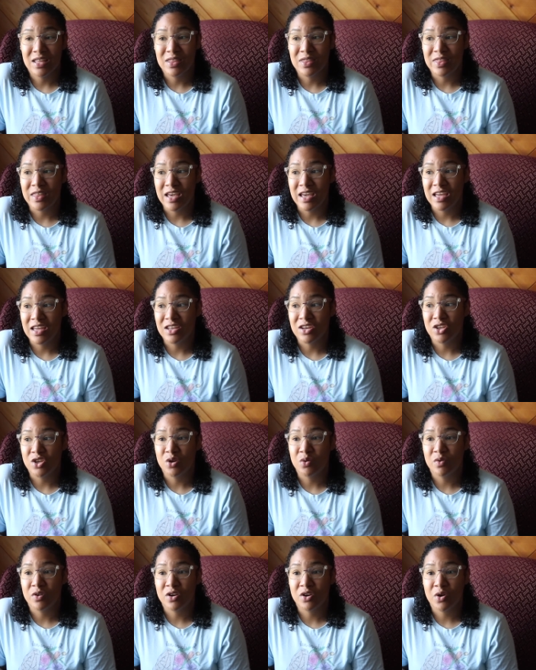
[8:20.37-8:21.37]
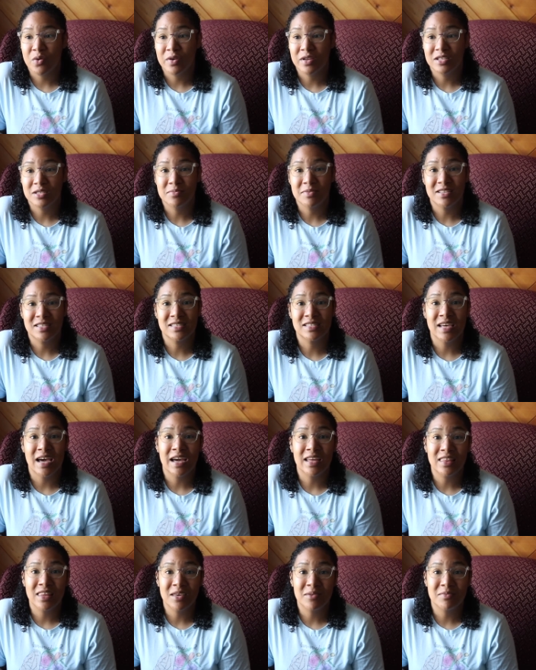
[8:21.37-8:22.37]
then you are going to be
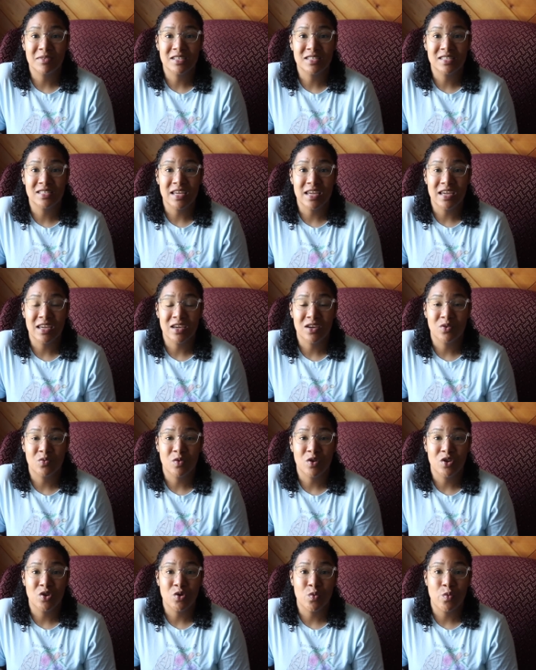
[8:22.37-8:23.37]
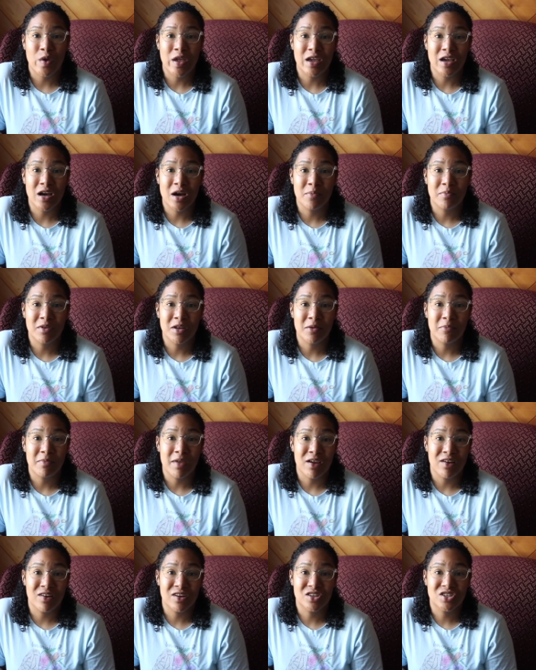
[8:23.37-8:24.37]
sadly mistaken when you wake up in a
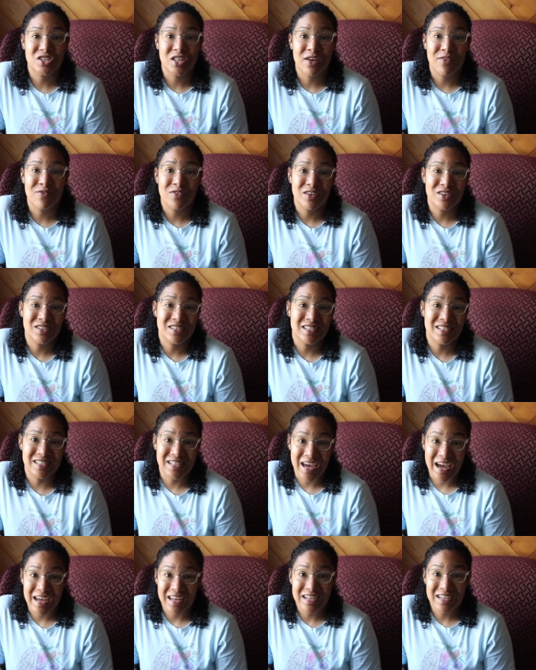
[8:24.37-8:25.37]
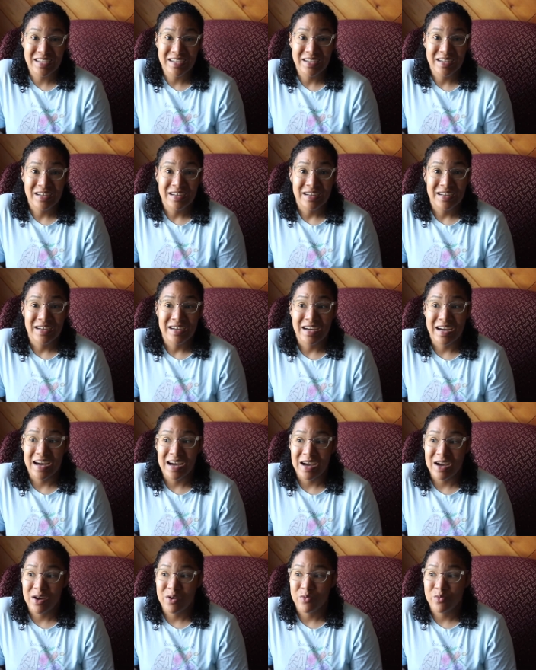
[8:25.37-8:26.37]
marriage that feels dead.
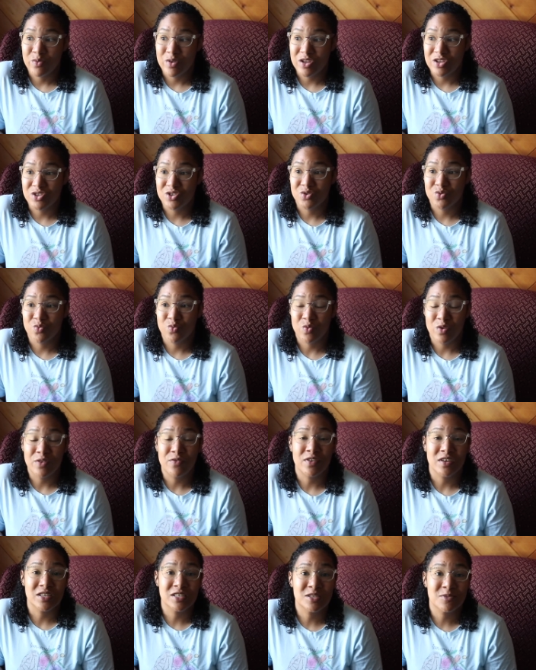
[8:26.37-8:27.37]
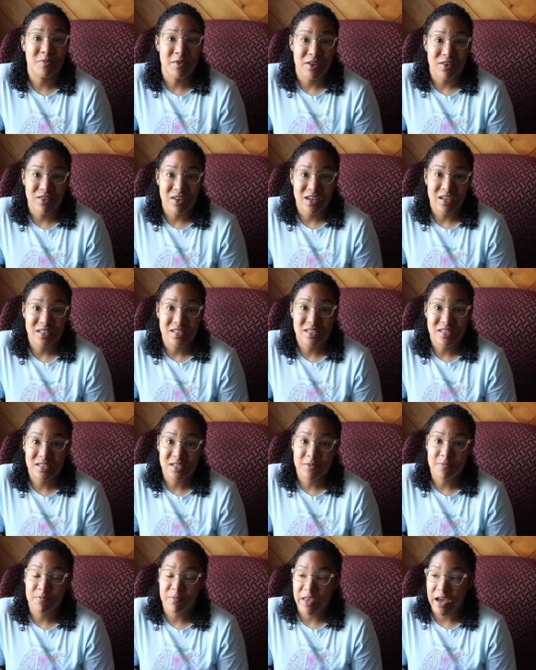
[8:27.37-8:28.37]
Uh, which we've experienced.
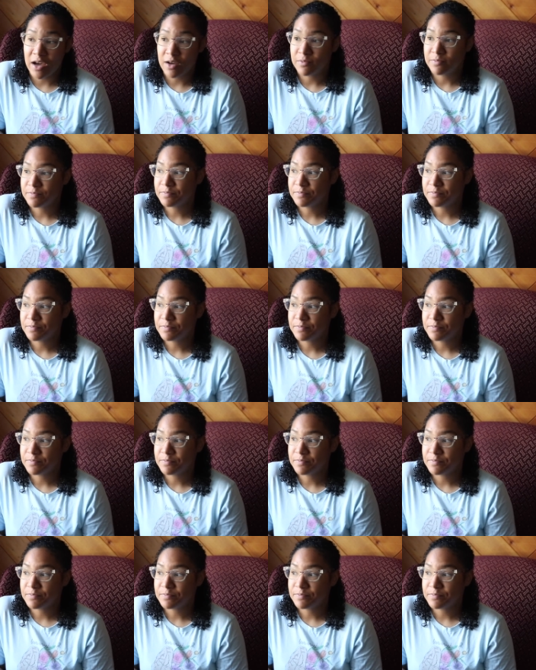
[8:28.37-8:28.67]
Now,